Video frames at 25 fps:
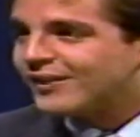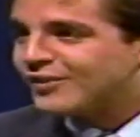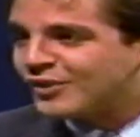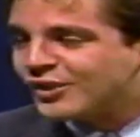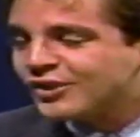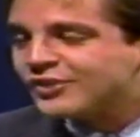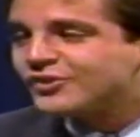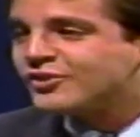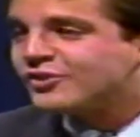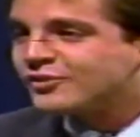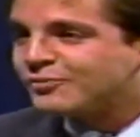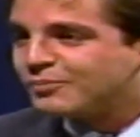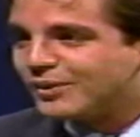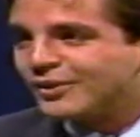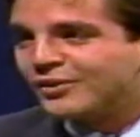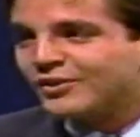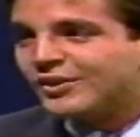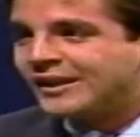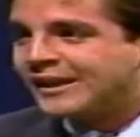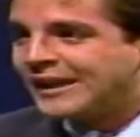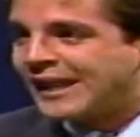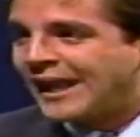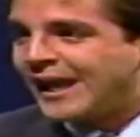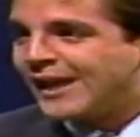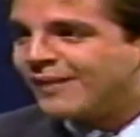This has been the
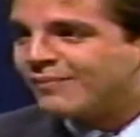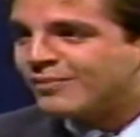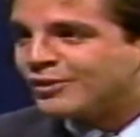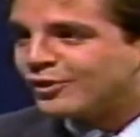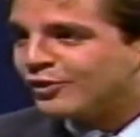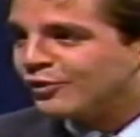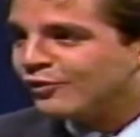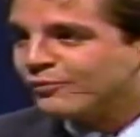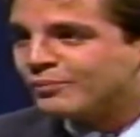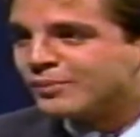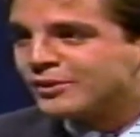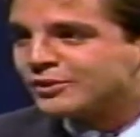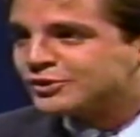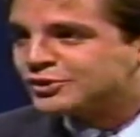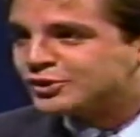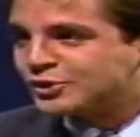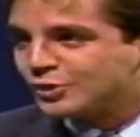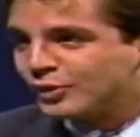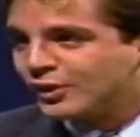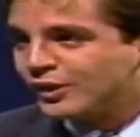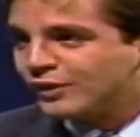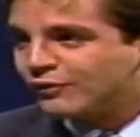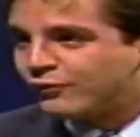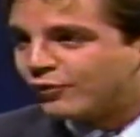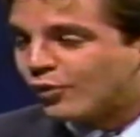game that you've been
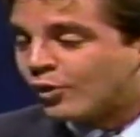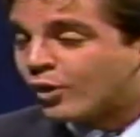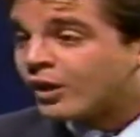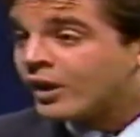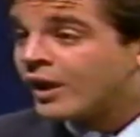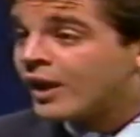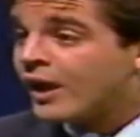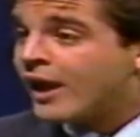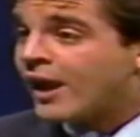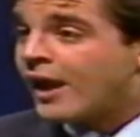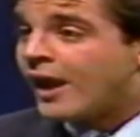shooting for